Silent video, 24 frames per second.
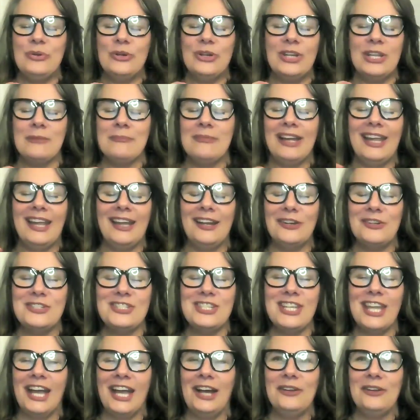putting my
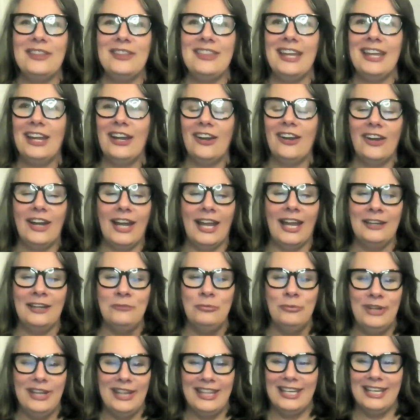energy out there. And
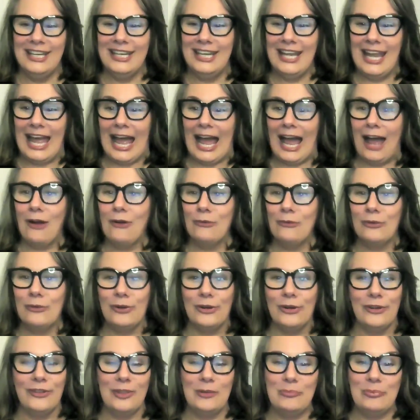within an
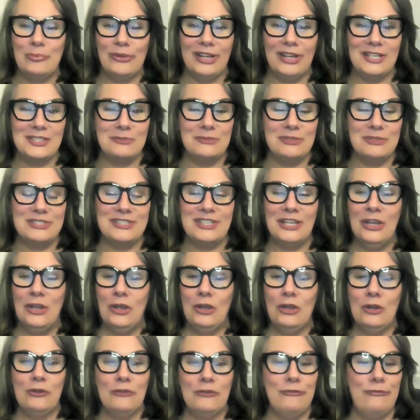hour, the place was
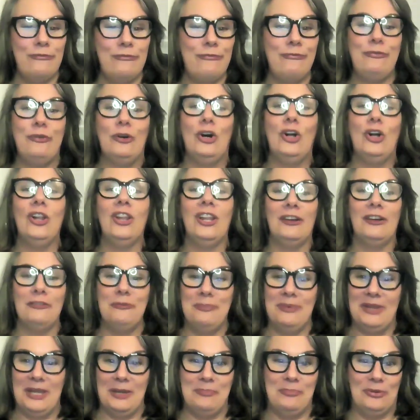full
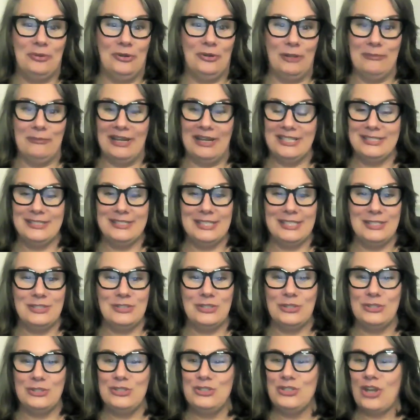of people and my
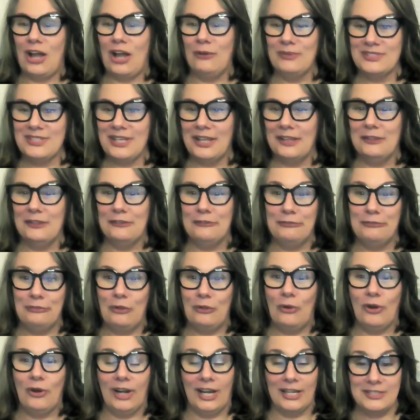sister's jaw was on the
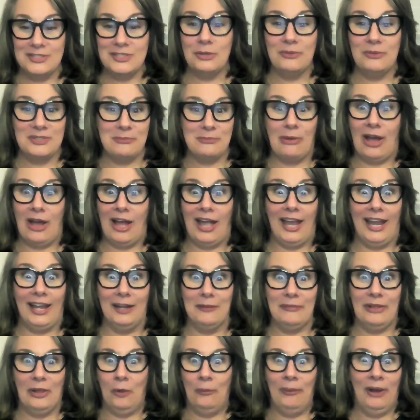floor and so was mine.
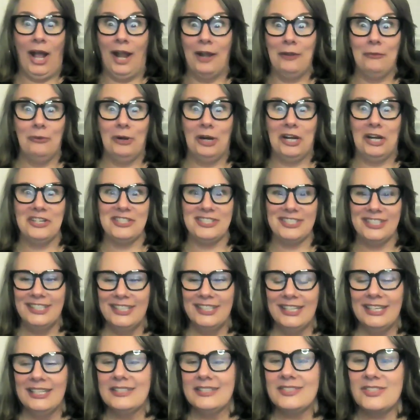I'm like, oh my God, it worked.
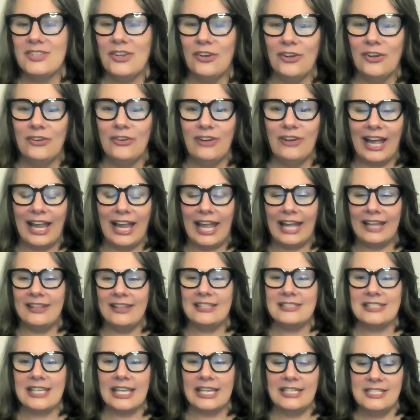So I had
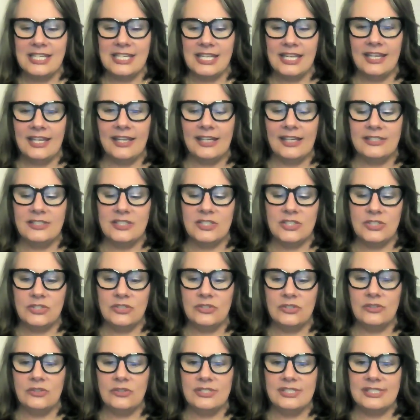this idea to
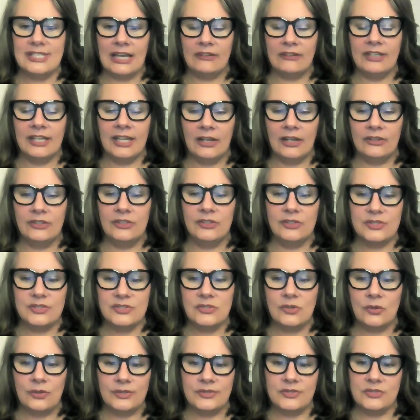do sounding out your
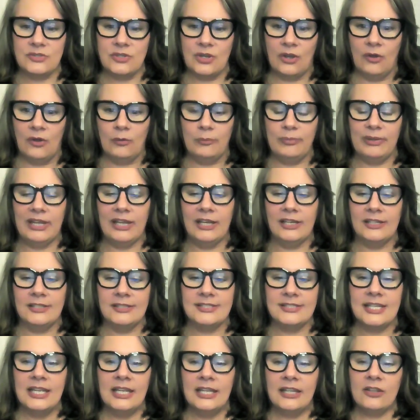soul's note,
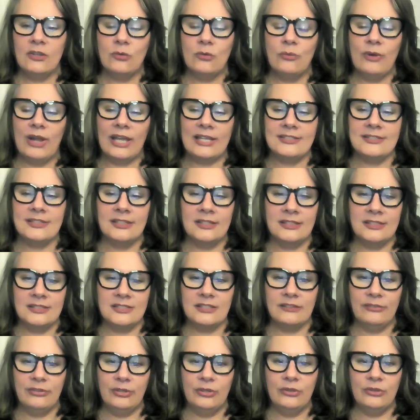because the
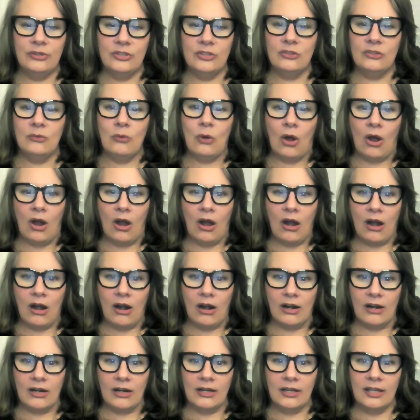resonance of who you
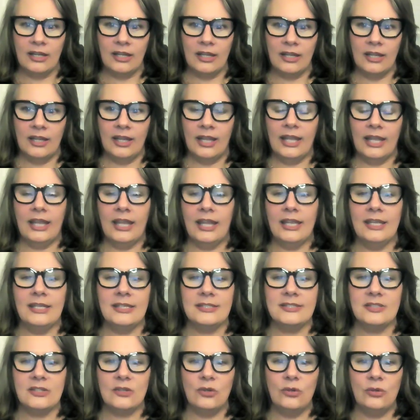are
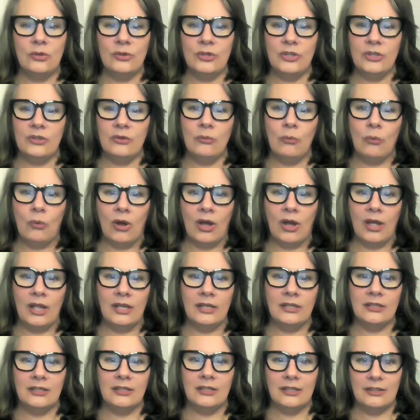is who you
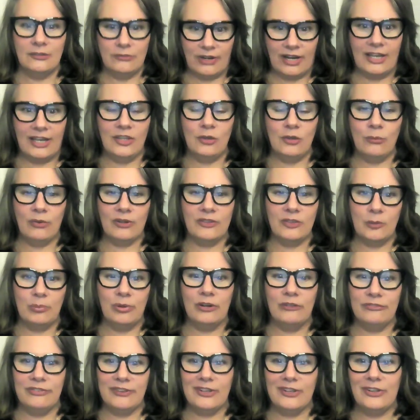want, right? You want the
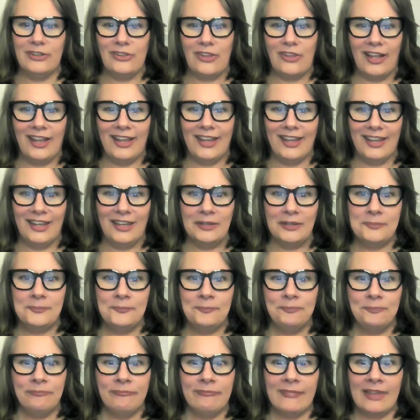perfect client,
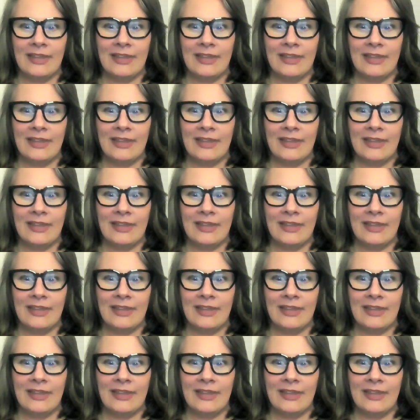